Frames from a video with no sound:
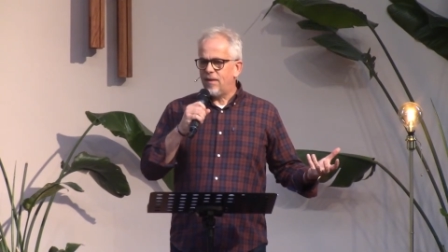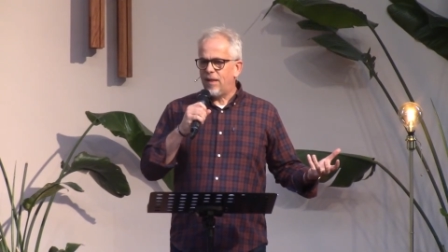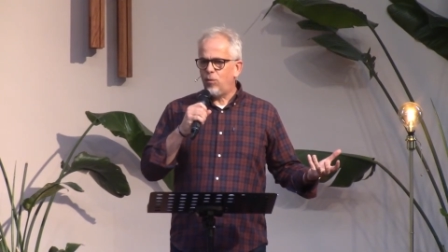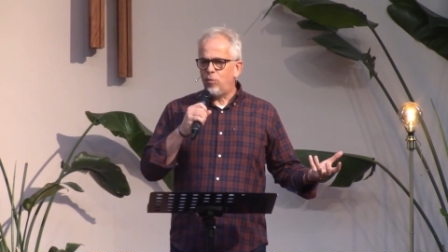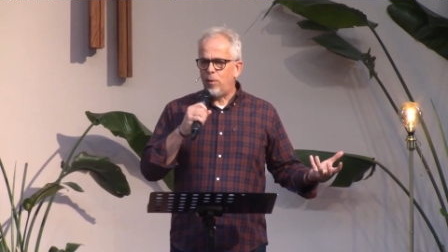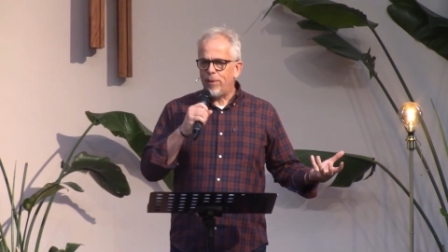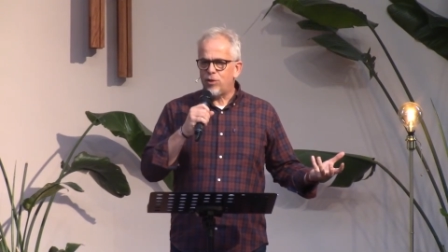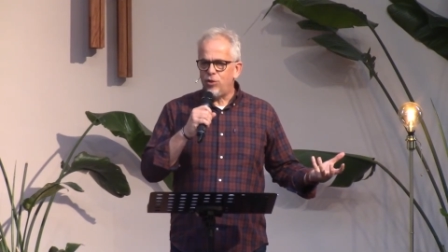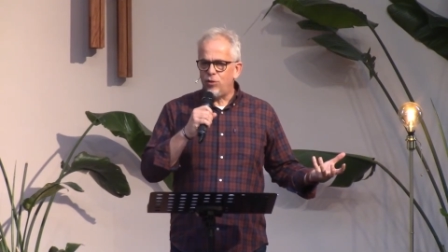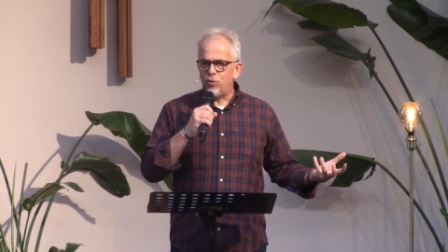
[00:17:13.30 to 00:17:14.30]
it wouldn't be
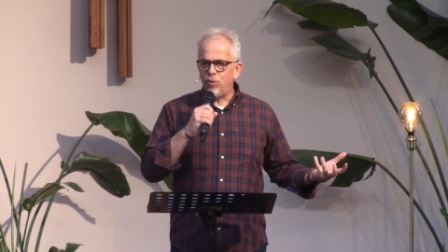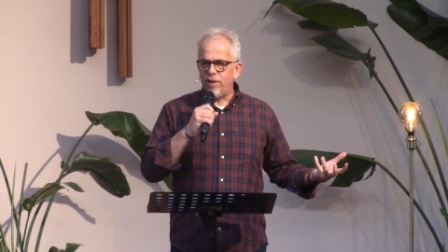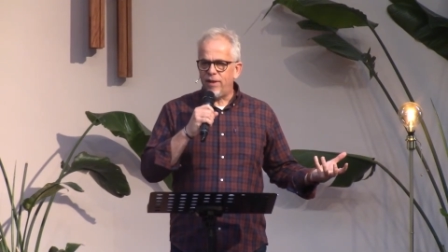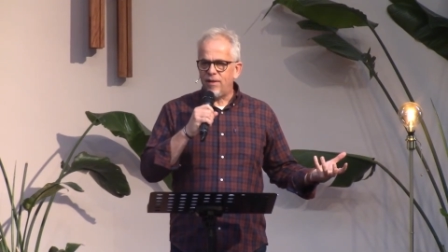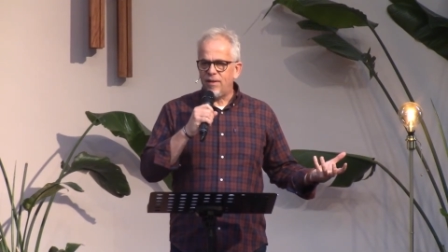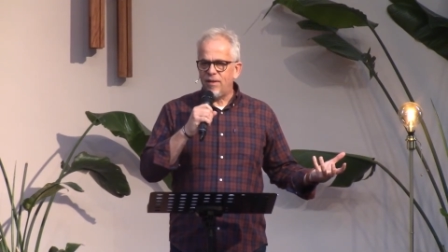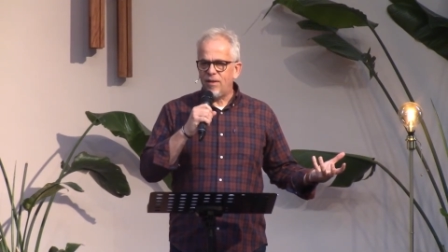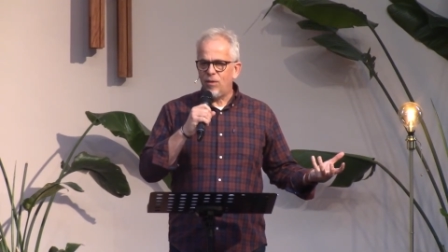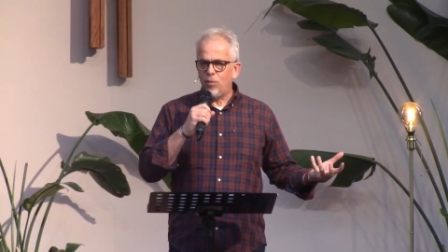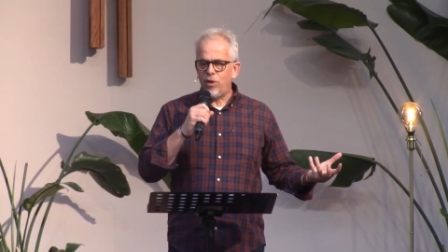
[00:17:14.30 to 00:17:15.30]
much use, would it?
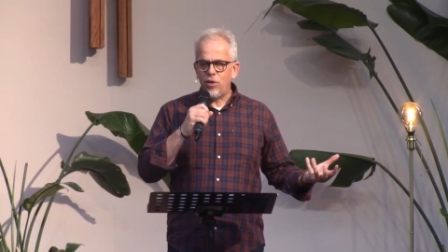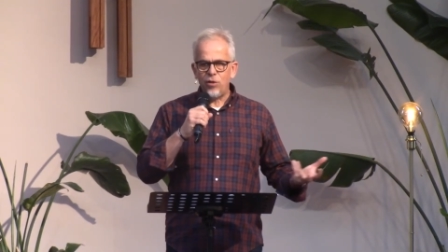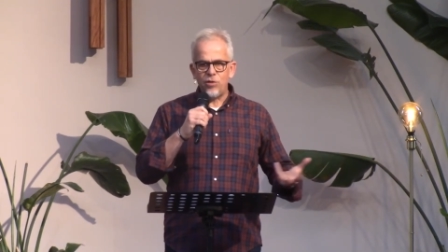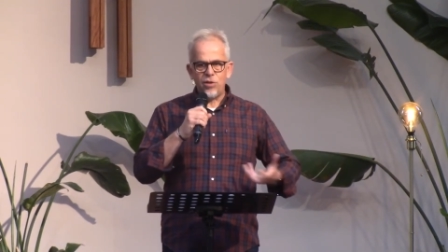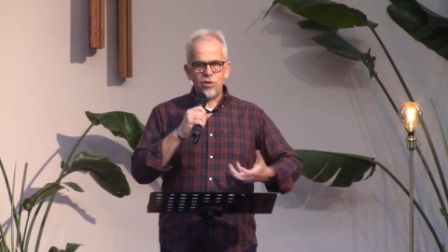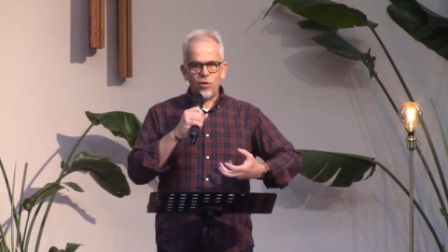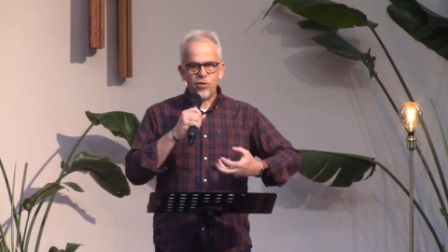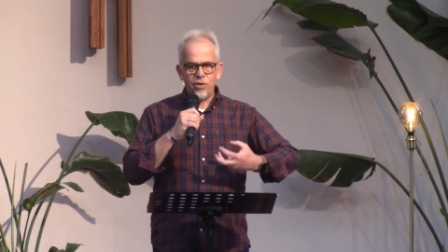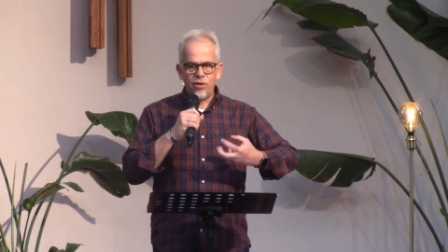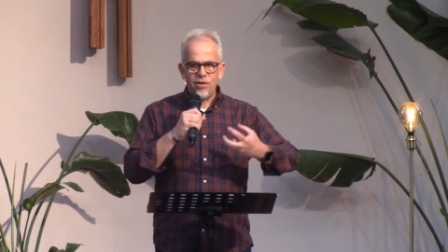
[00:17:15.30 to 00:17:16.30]
When you go to the
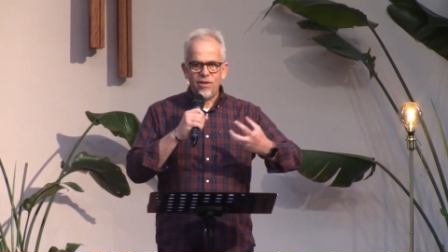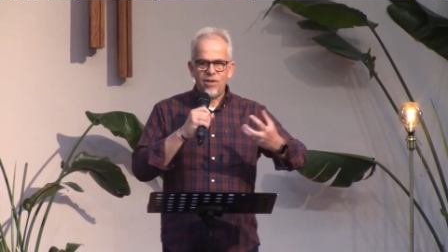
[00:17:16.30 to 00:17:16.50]
doctor,